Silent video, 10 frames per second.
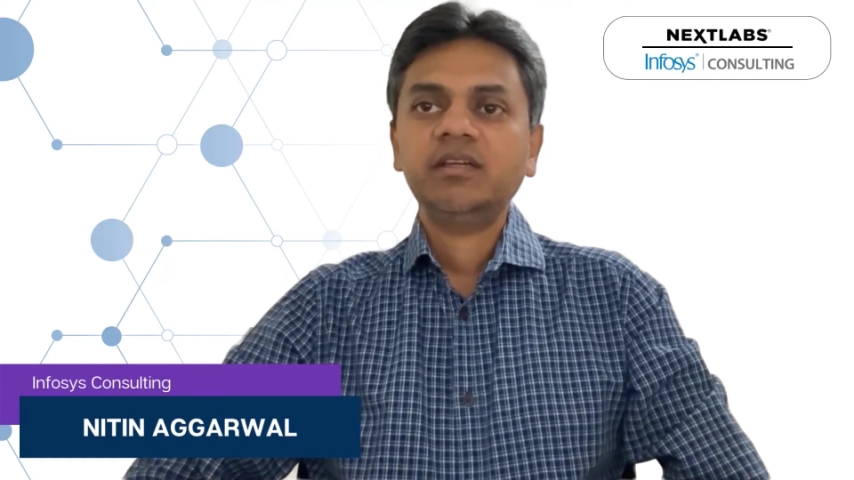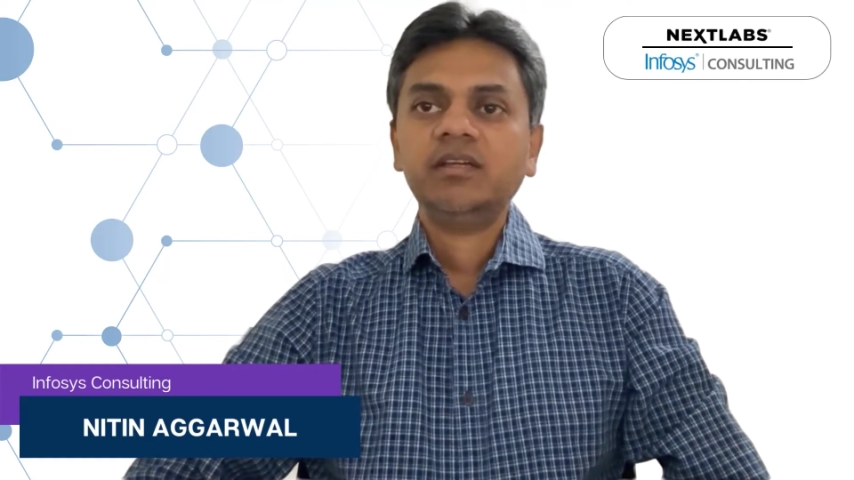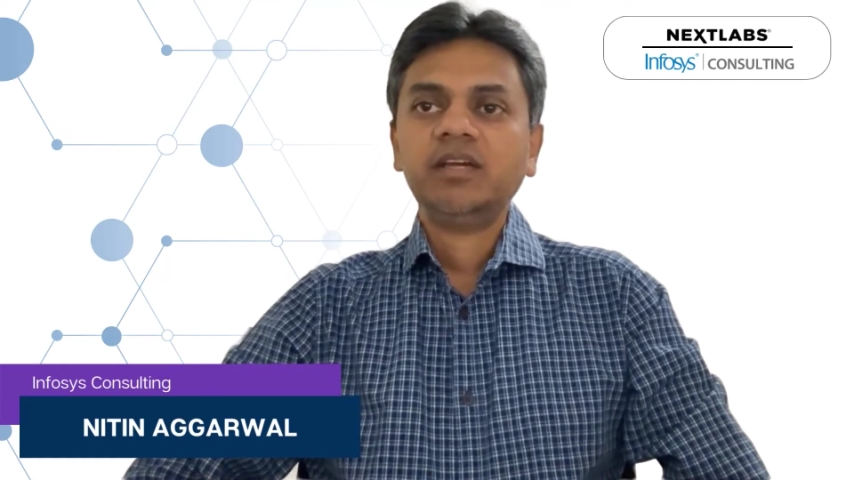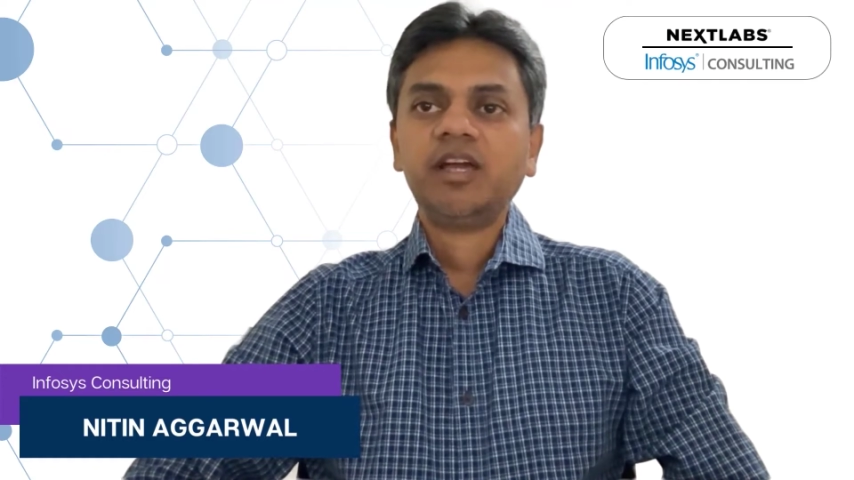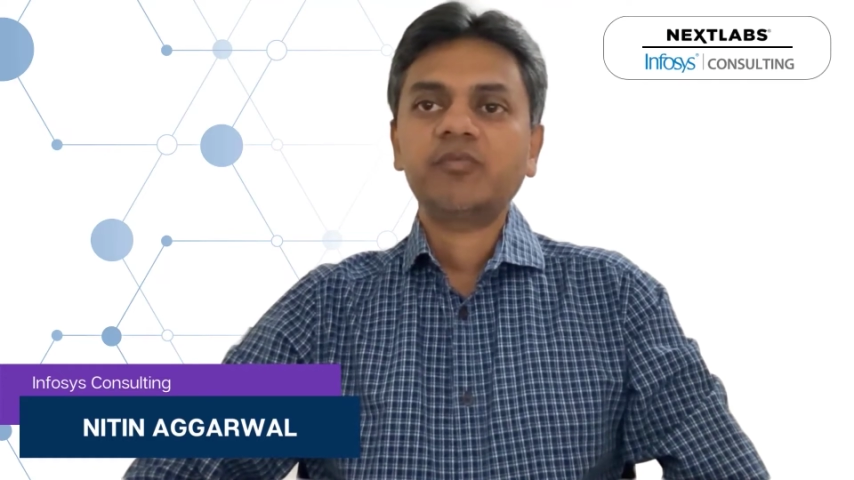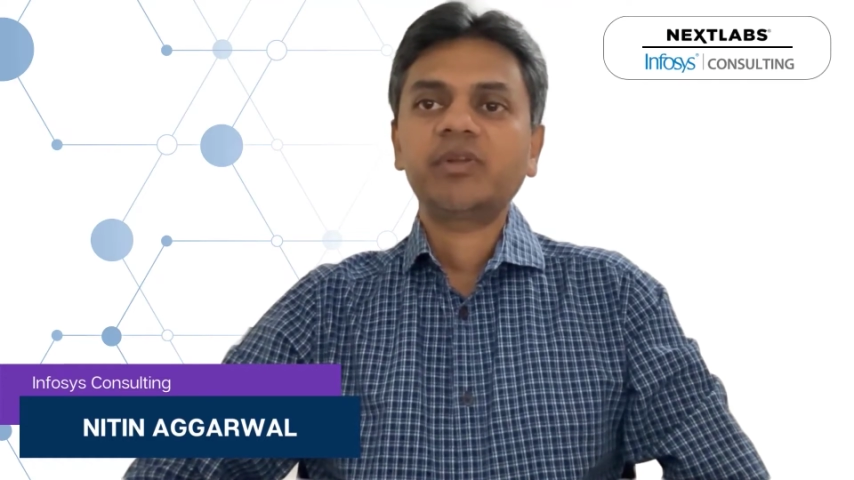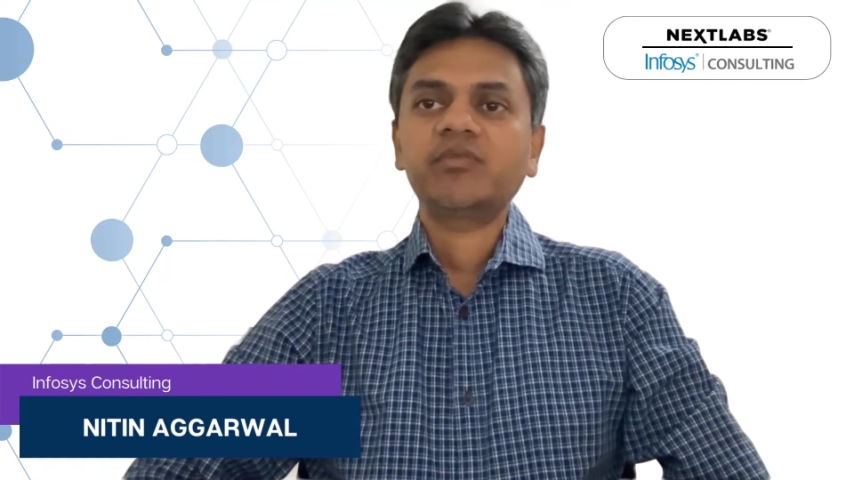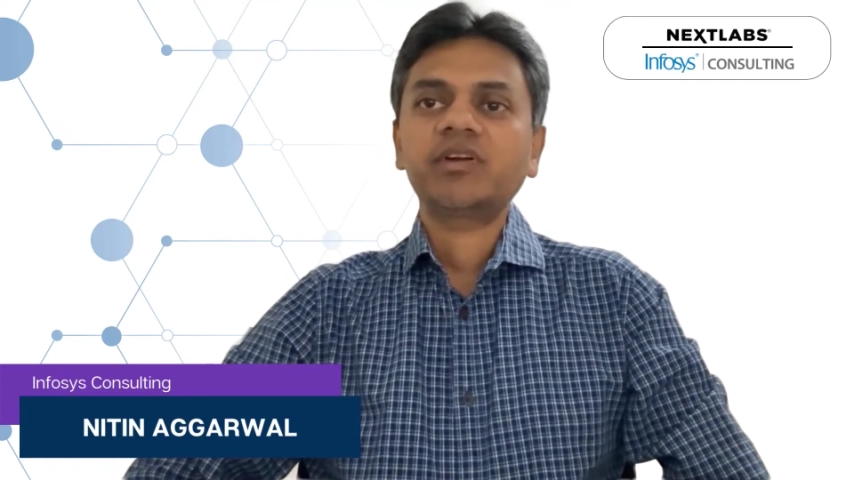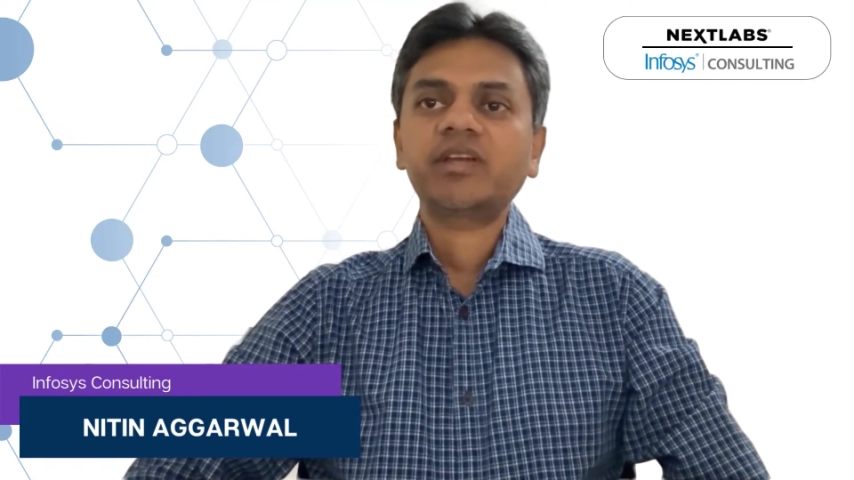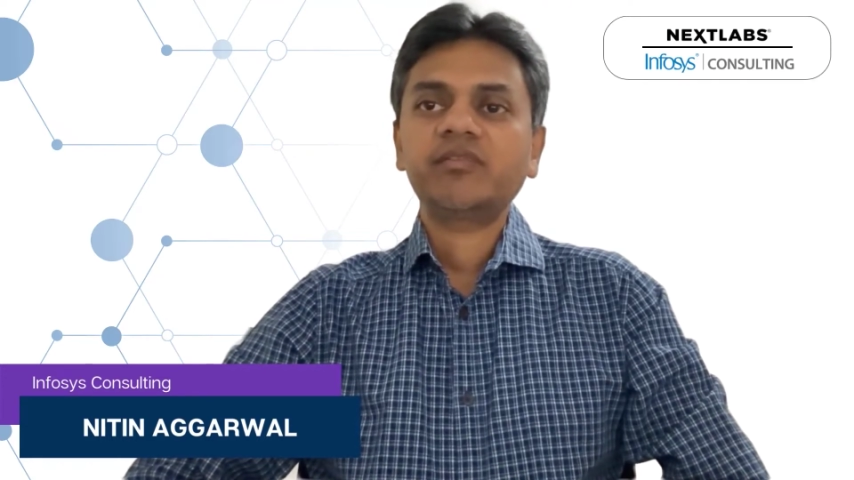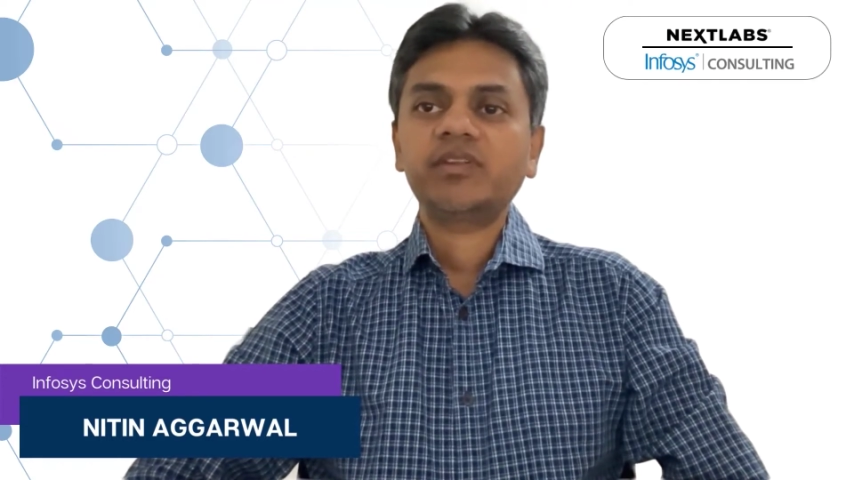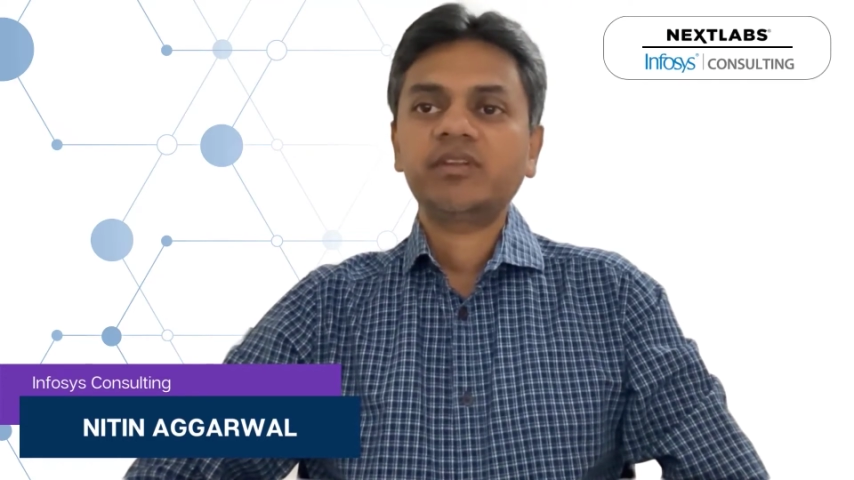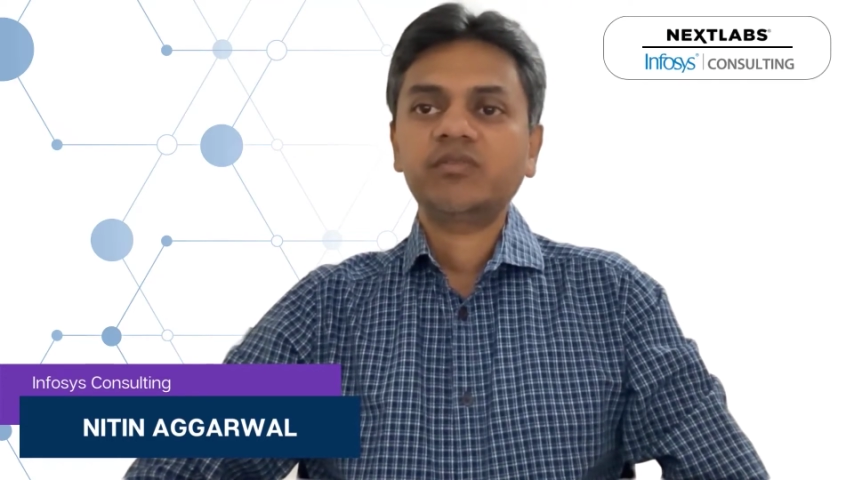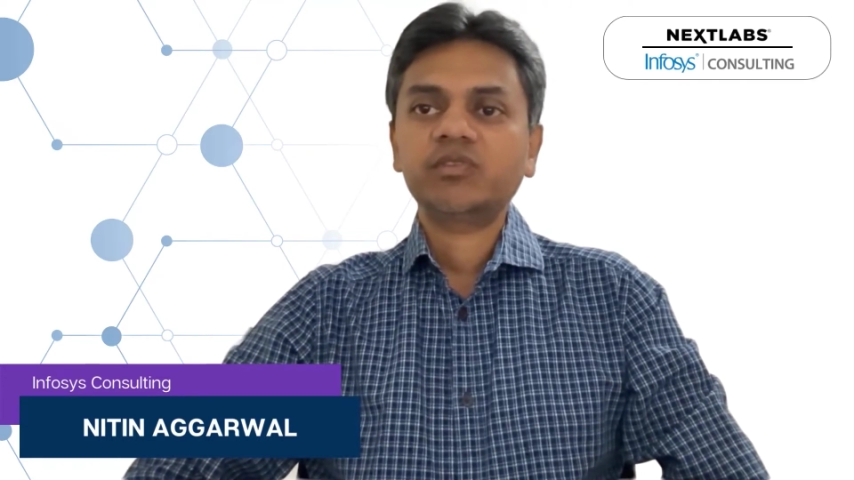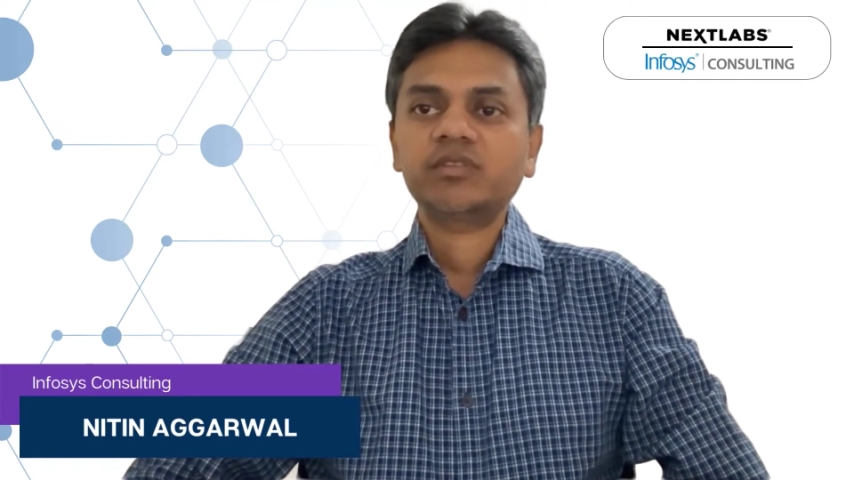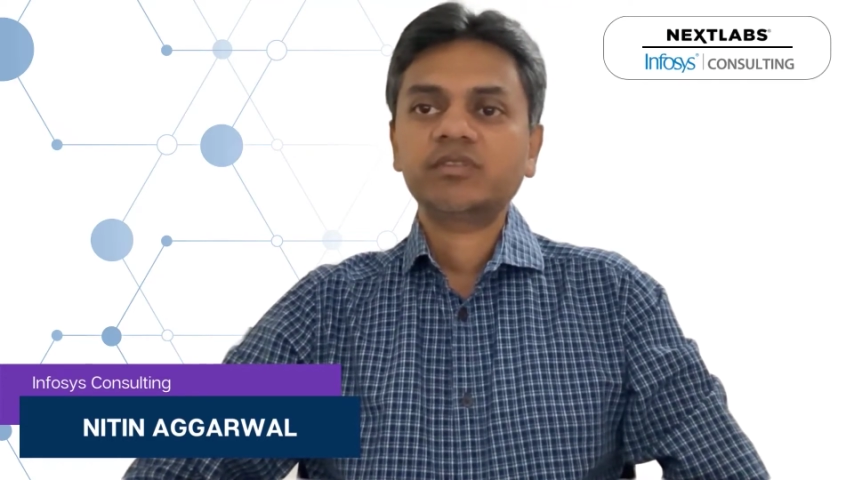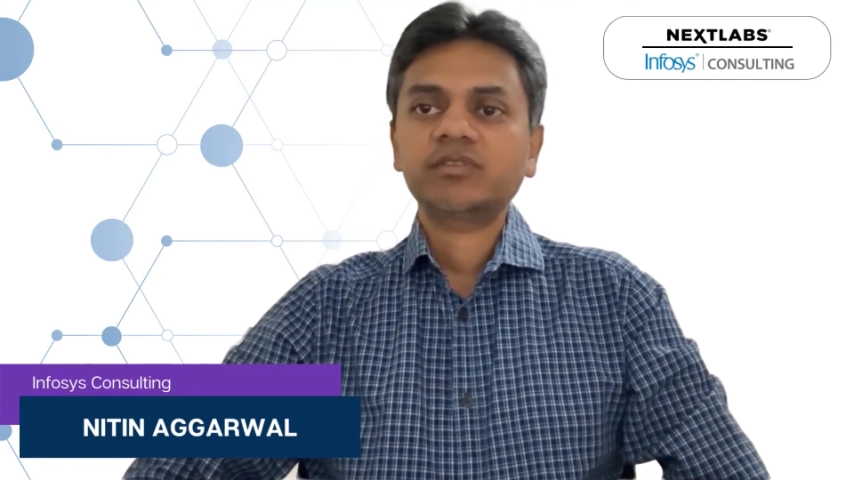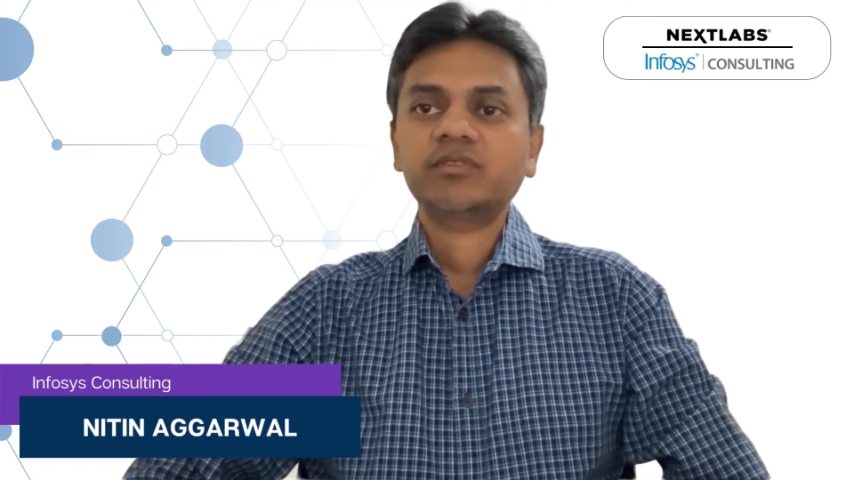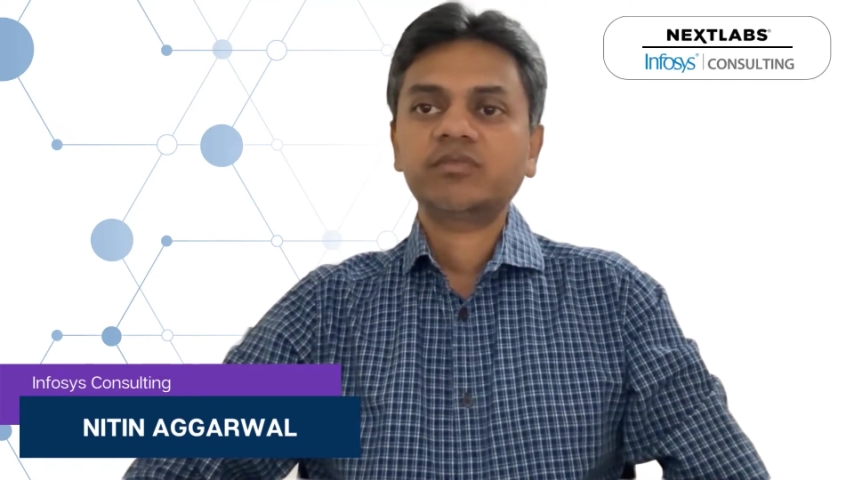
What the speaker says: I've been working with Infosys